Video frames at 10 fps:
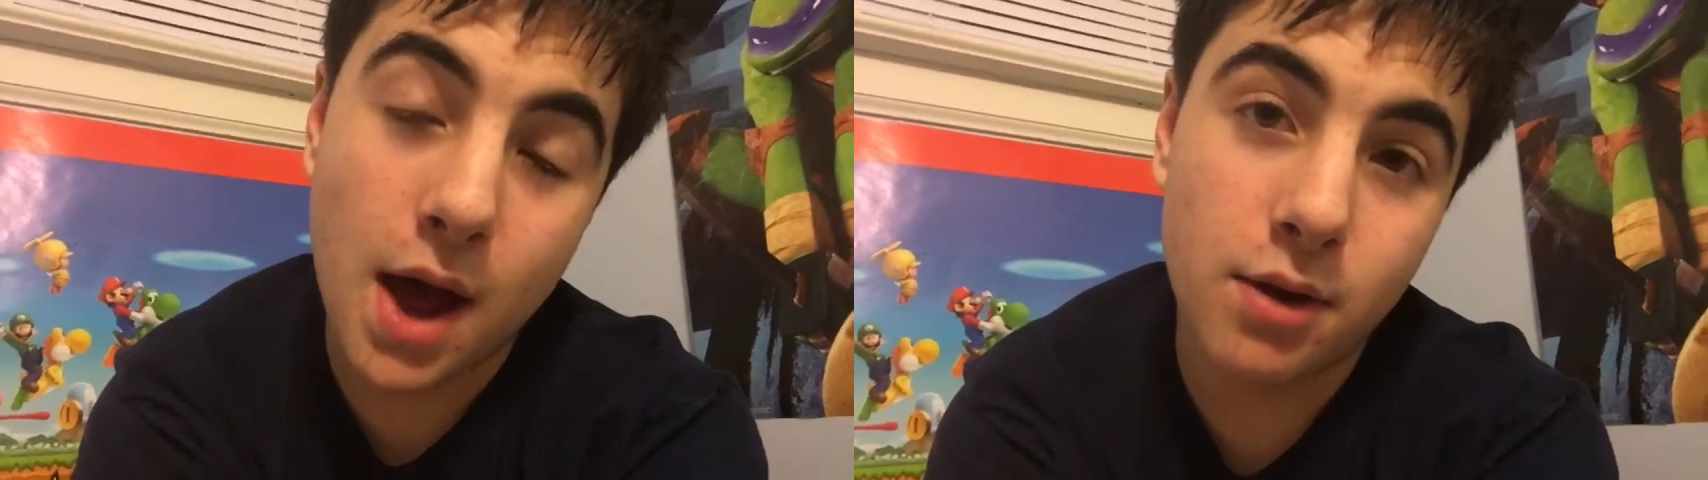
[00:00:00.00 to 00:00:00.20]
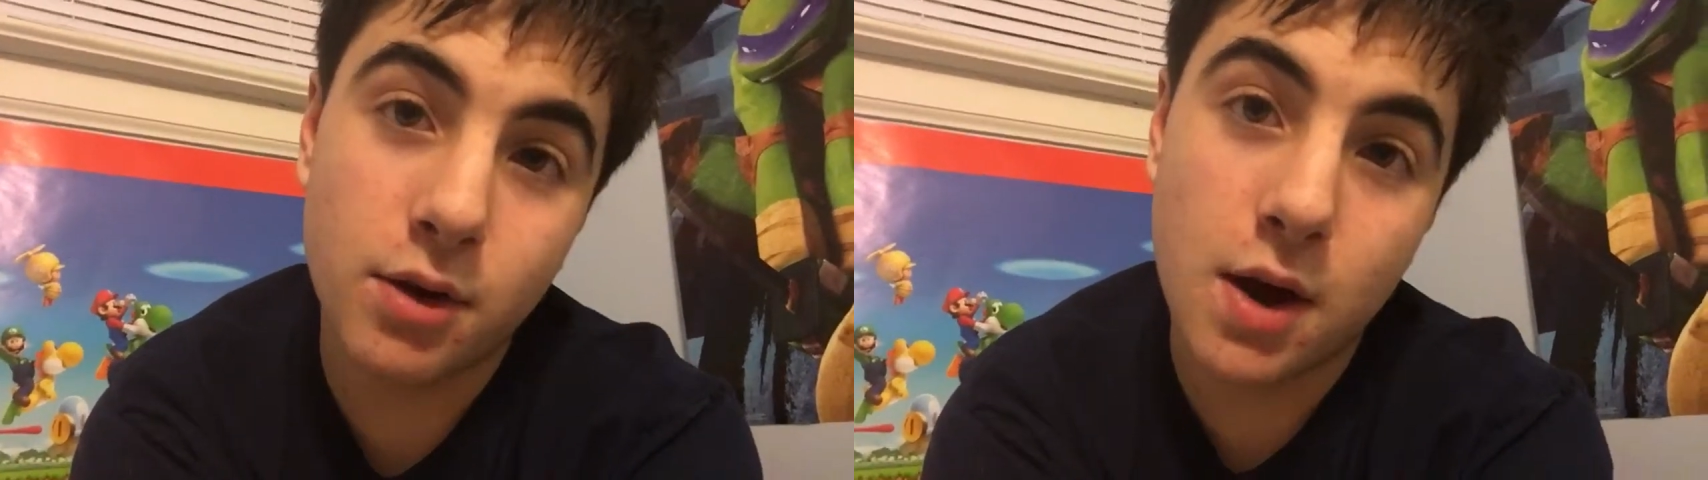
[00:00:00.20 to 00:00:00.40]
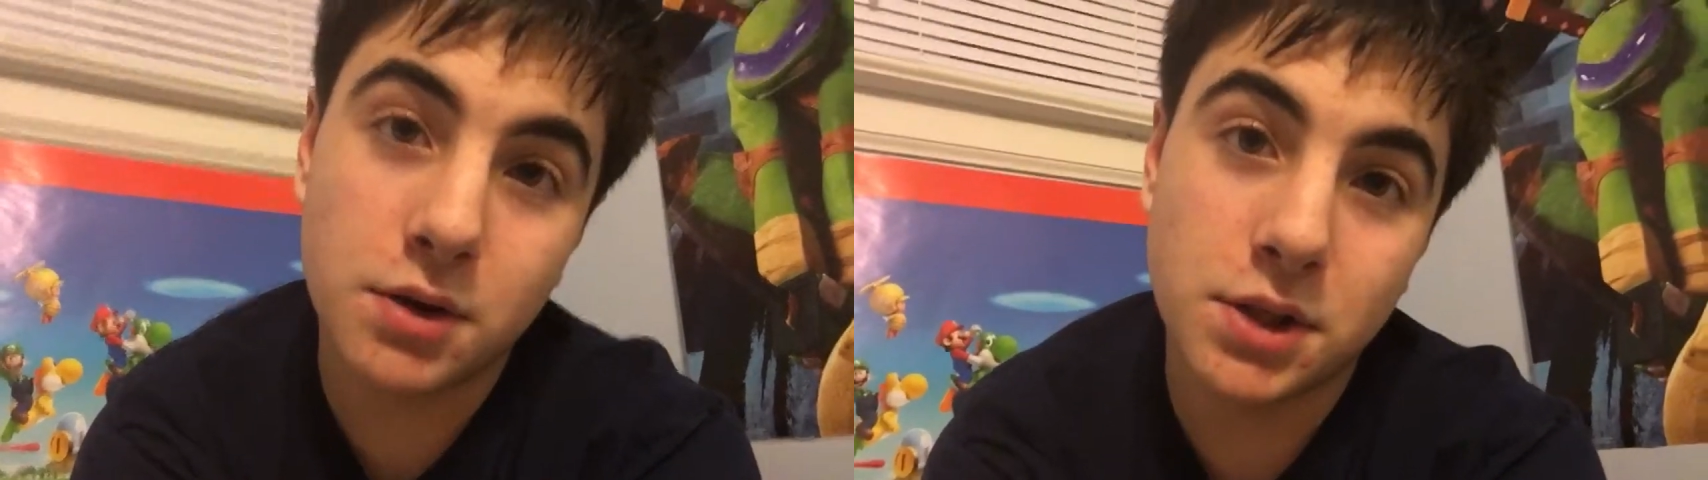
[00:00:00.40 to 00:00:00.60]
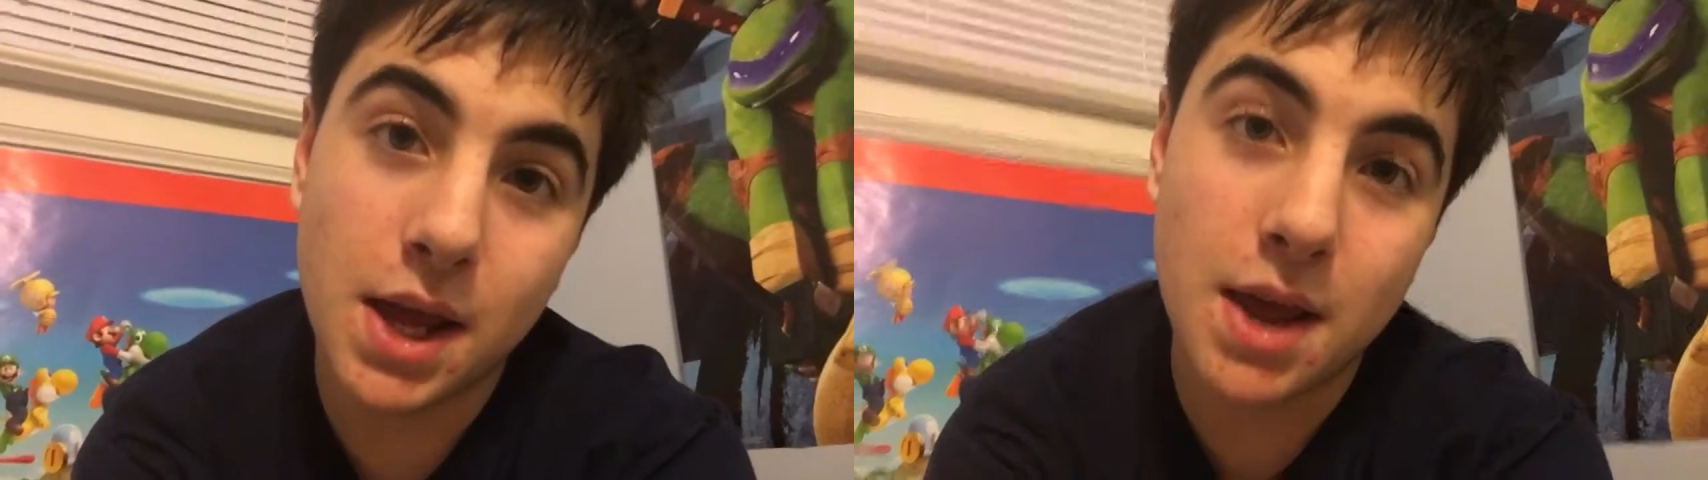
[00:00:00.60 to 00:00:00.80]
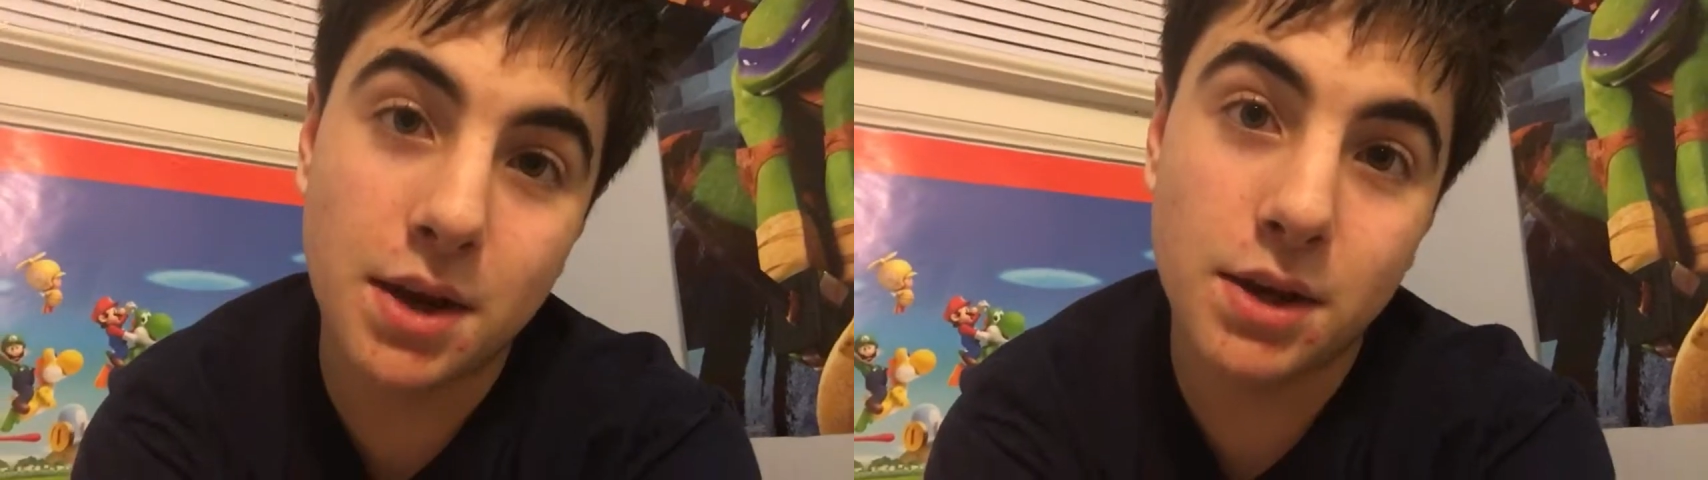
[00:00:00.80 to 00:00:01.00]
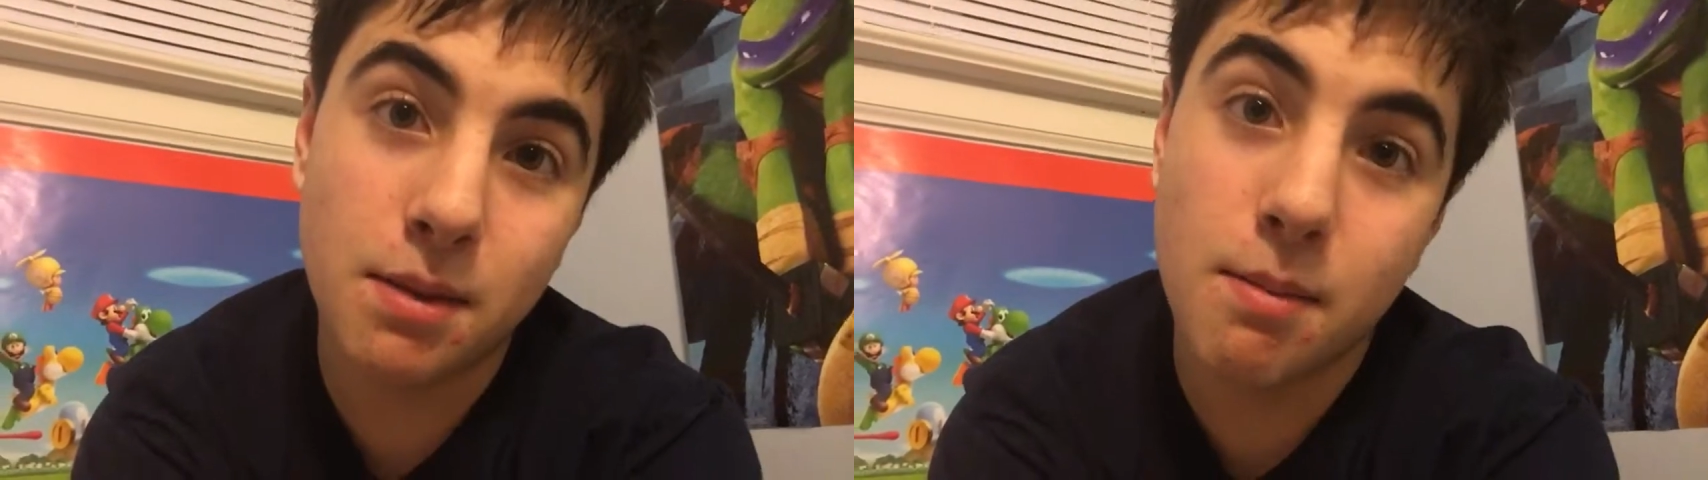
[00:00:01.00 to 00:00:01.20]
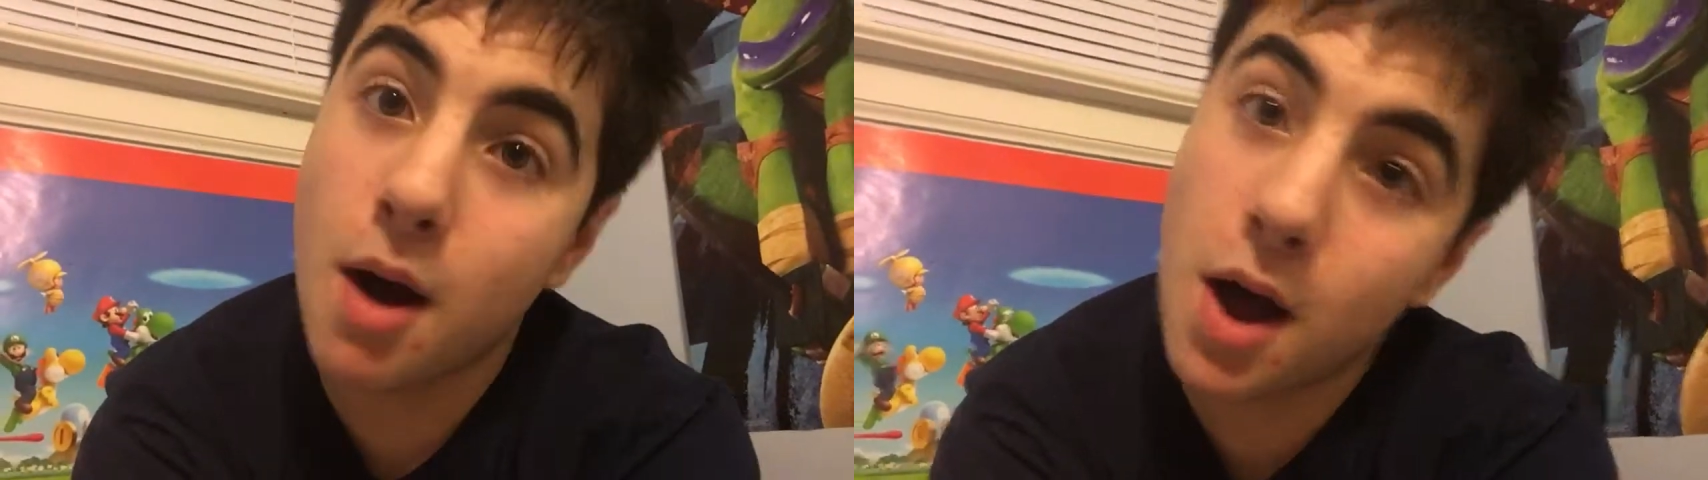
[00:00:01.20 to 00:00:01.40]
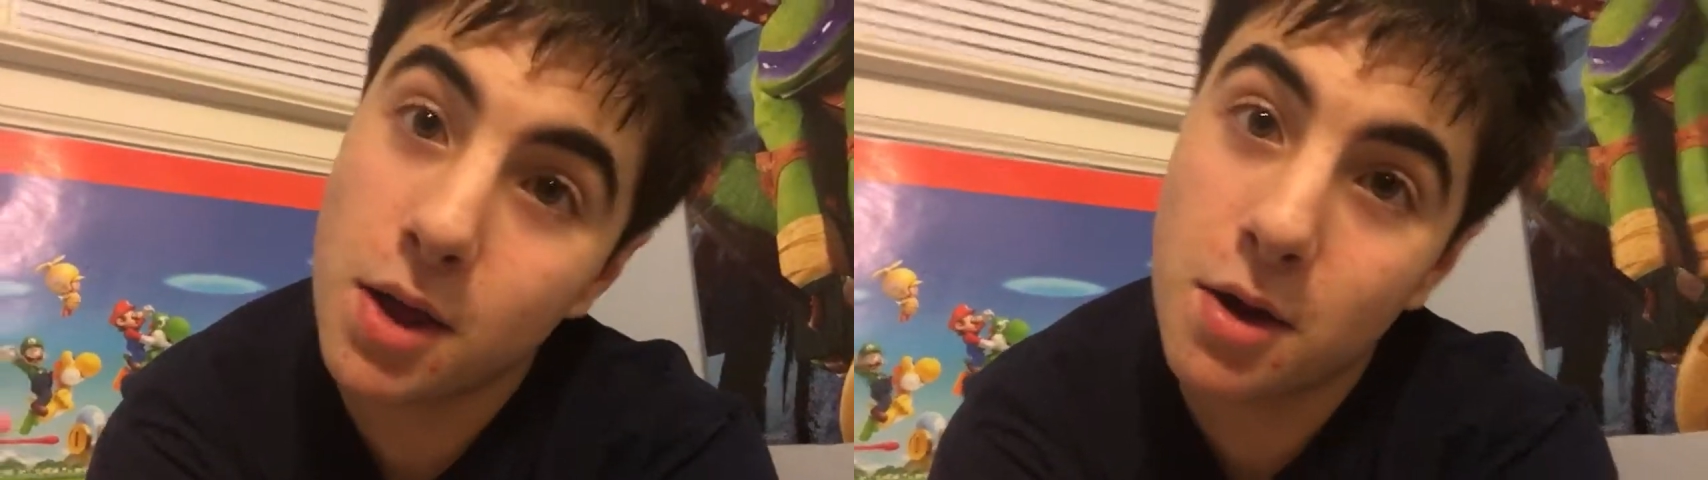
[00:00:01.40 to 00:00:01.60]
I don't know how to say it.
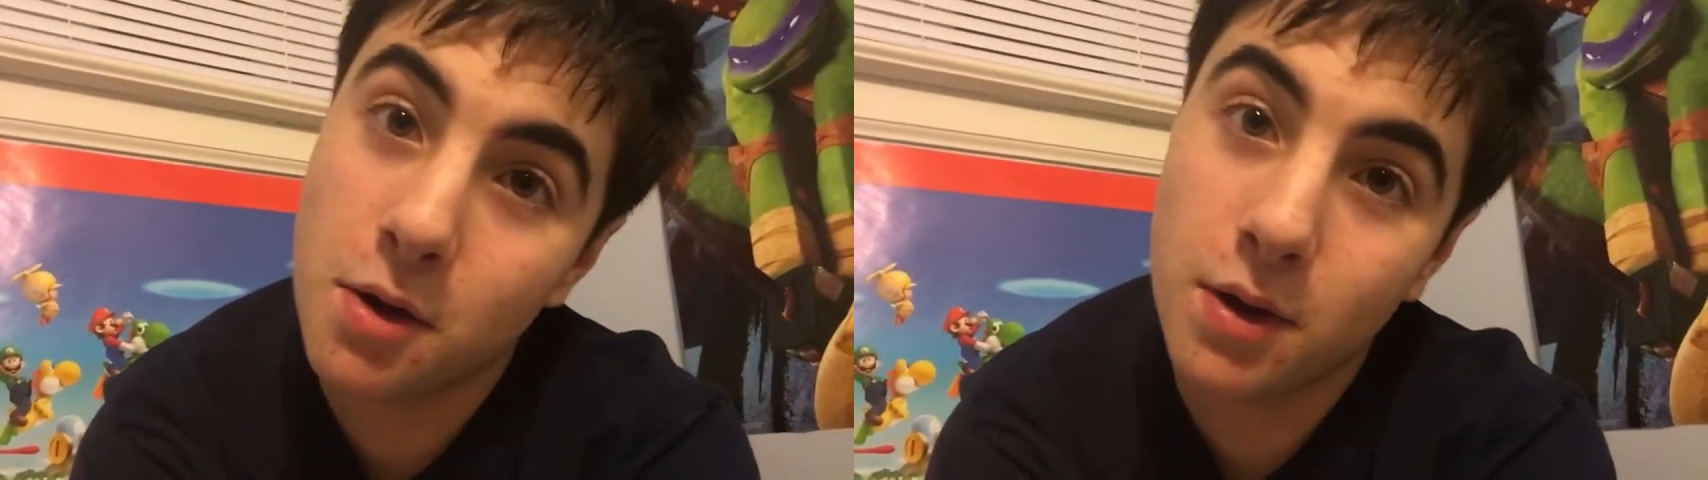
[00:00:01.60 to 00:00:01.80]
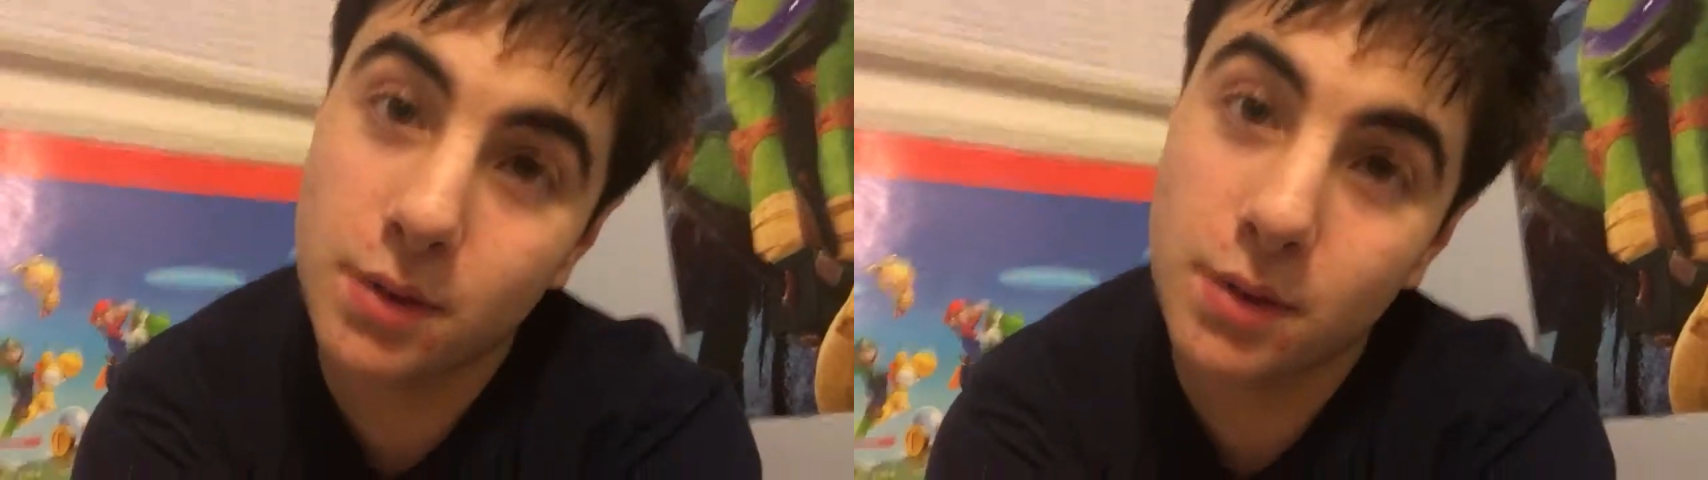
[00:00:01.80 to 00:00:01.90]
Tamao.